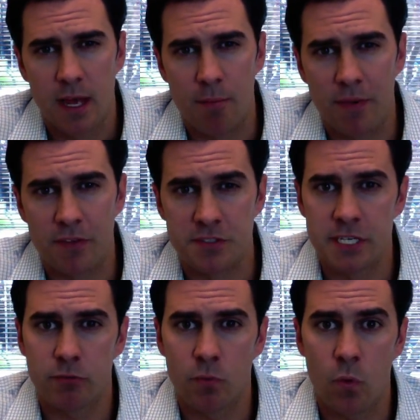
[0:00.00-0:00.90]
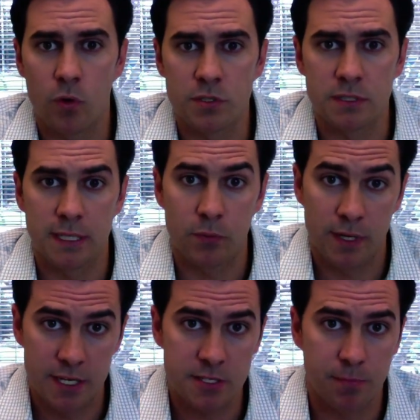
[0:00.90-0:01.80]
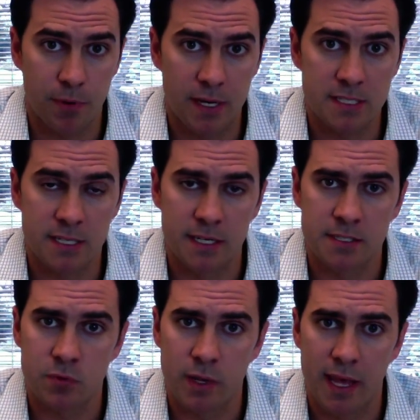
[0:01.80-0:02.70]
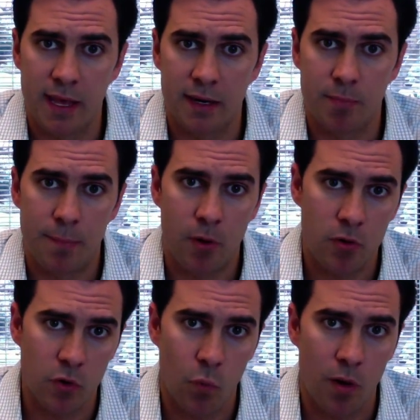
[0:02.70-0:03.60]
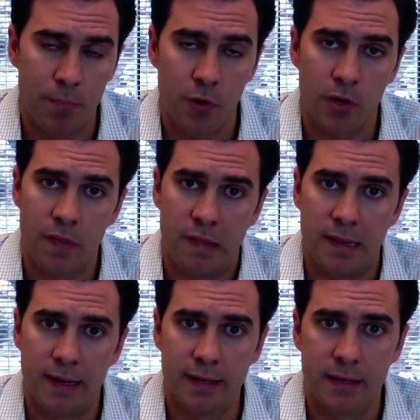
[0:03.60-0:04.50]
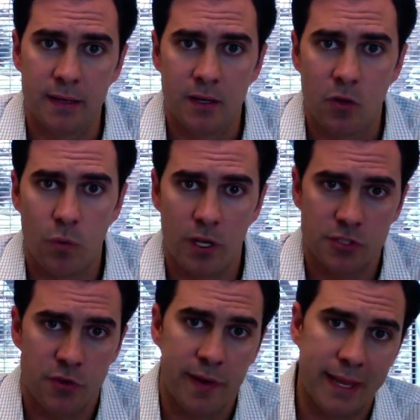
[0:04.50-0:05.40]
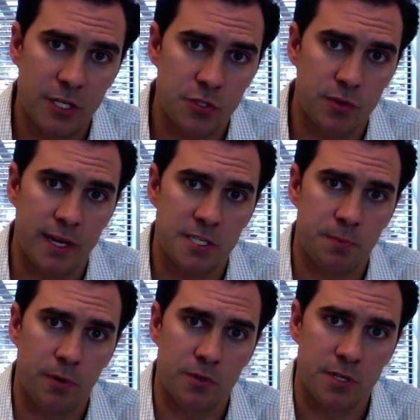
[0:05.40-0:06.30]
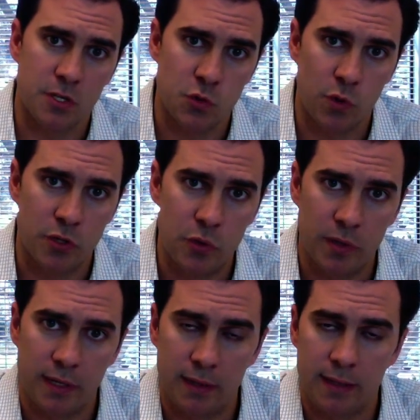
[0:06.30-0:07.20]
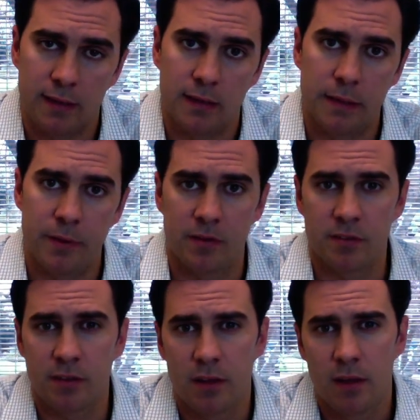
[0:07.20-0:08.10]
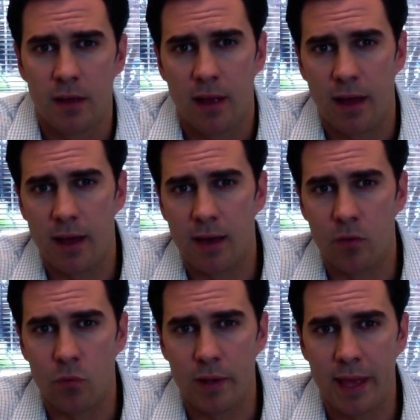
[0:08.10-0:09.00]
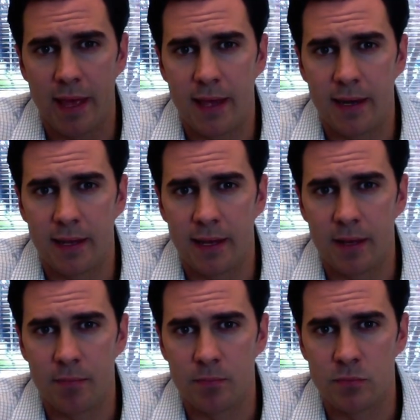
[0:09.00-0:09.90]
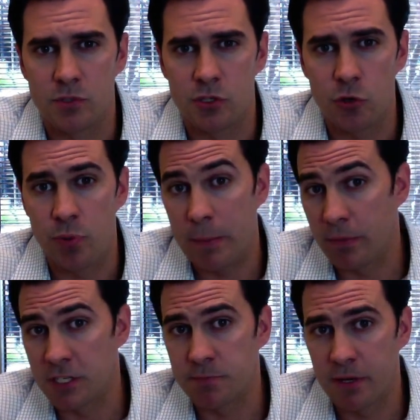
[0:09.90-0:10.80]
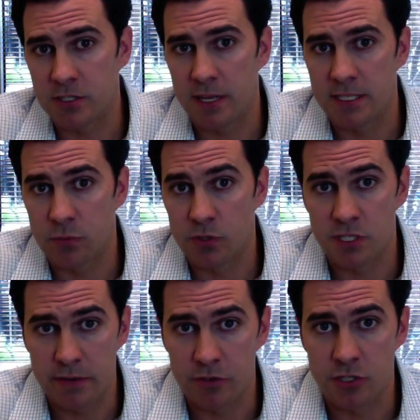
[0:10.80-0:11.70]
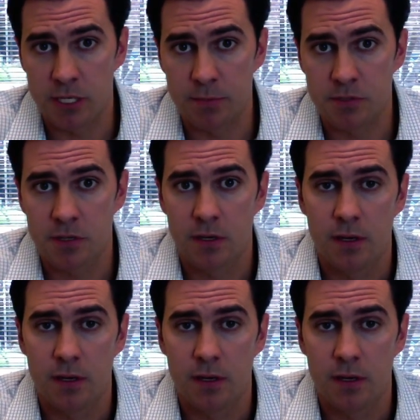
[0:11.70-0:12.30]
about the Zeek Rewards liquidation process. We had my partner Walt Burton on the line. We also had industry experts Troy Dooley and Lynn Clements. We had two people that specialize in receiverships,